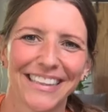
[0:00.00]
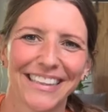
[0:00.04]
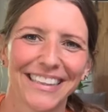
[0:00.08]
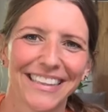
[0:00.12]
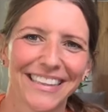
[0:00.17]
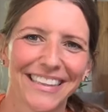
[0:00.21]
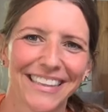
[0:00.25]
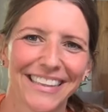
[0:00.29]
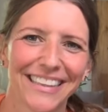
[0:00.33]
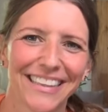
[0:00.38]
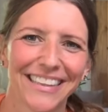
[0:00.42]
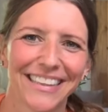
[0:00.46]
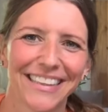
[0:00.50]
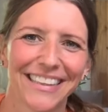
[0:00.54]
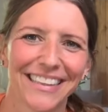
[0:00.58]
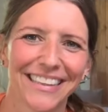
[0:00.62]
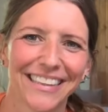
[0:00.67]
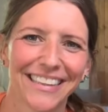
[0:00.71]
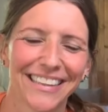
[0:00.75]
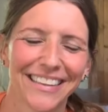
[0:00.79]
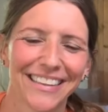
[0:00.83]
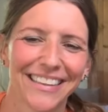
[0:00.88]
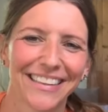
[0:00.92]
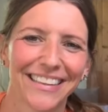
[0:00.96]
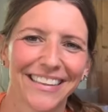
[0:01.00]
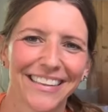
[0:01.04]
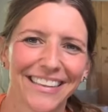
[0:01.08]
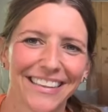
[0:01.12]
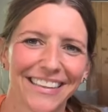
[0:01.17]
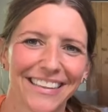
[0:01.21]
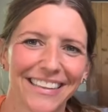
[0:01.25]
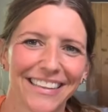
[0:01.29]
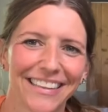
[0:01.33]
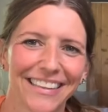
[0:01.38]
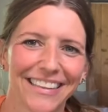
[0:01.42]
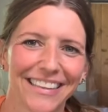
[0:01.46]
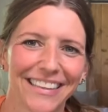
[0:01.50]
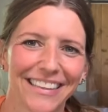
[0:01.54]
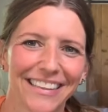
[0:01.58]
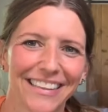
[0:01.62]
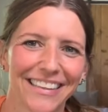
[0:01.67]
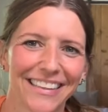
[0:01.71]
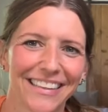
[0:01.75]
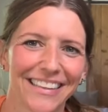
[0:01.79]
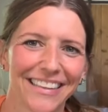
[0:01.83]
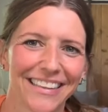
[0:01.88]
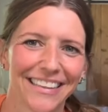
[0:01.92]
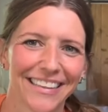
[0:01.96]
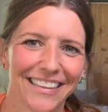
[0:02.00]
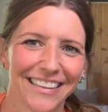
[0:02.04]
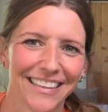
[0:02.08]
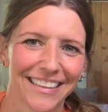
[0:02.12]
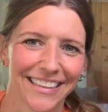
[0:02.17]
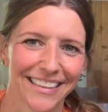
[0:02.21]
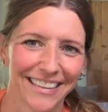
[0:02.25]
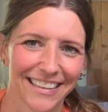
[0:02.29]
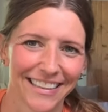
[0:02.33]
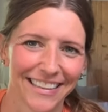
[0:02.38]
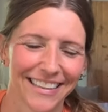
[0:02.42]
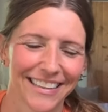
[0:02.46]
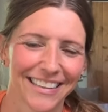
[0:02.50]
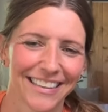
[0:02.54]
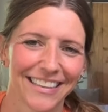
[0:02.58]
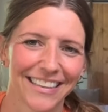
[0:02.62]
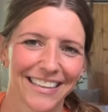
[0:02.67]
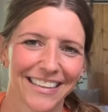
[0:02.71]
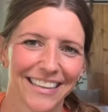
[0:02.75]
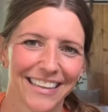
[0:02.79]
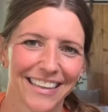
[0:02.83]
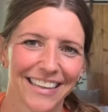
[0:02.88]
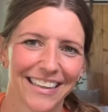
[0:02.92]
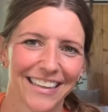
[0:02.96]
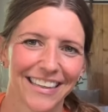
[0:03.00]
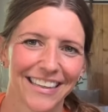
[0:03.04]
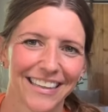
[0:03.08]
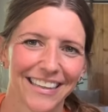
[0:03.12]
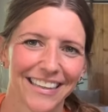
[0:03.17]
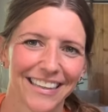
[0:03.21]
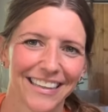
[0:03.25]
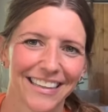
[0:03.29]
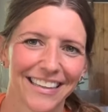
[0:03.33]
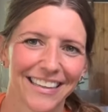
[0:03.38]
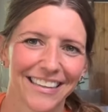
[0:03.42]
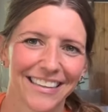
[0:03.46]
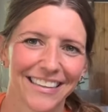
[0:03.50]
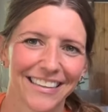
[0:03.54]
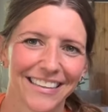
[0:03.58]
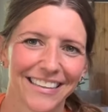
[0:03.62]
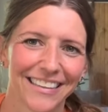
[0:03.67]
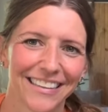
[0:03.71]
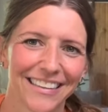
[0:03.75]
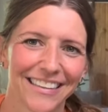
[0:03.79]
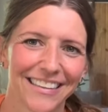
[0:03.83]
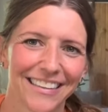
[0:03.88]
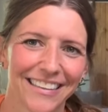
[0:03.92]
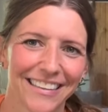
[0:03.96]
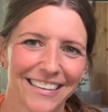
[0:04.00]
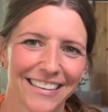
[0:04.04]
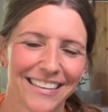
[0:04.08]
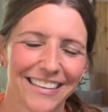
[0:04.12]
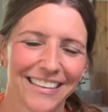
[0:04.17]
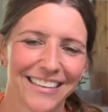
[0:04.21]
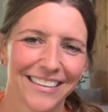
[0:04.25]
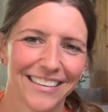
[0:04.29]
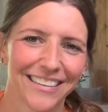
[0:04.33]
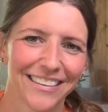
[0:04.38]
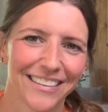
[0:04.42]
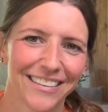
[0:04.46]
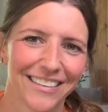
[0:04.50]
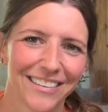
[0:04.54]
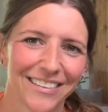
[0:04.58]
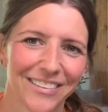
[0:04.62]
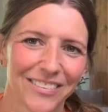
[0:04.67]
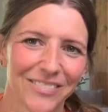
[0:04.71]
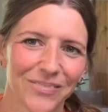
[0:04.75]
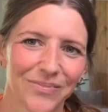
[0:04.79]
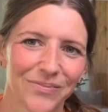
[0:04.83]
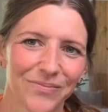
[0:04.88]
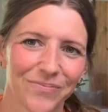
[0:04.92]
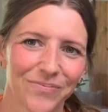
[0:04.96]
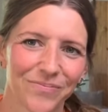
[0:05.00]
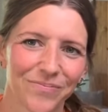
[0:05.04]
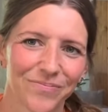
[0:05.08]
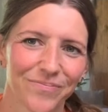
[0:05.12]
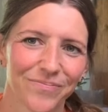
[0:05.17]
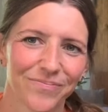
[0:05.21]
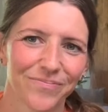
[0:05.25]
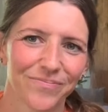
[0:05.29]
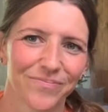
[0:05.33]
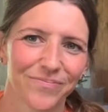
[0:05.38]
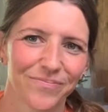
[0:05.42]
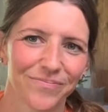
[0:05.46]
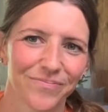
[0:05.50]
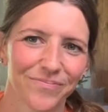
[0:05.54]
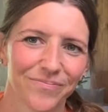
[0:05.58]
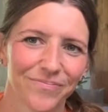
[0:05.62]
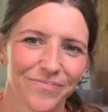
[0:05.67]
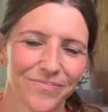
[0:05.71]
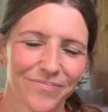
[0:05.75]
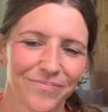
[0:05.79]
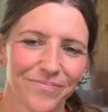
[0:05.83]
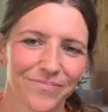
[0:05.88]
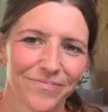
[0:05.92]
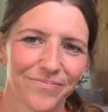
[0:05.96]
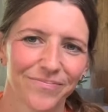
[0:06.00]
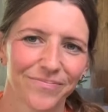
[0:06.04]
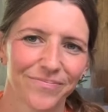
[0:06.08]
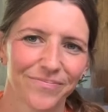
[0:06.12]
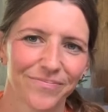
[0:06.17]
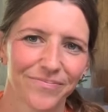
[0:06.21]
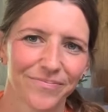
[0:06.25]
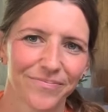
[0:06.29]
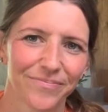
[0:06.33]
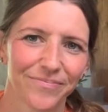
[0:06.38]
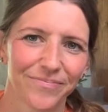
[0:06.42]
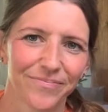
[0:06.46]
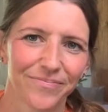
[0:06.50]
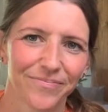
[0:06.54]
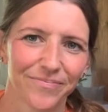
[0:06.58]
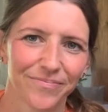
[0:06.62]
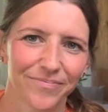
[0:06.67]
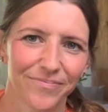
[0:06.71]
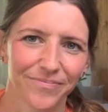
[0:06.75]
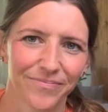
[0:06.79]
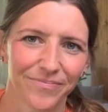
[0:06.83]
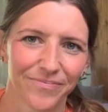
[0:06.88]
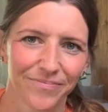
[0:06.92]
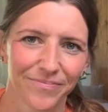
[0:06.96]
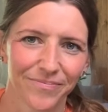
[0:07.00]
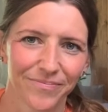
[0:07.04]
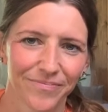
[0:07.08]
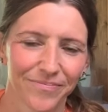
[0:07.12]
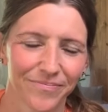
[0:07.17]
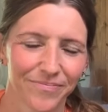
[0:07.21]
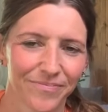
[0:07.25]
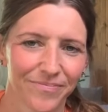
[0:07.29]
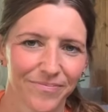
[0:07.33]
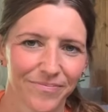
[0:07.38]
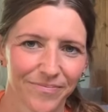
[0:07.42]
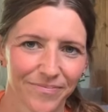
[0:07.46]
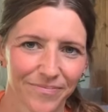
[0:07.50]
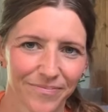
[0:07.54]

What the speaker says: [no speech]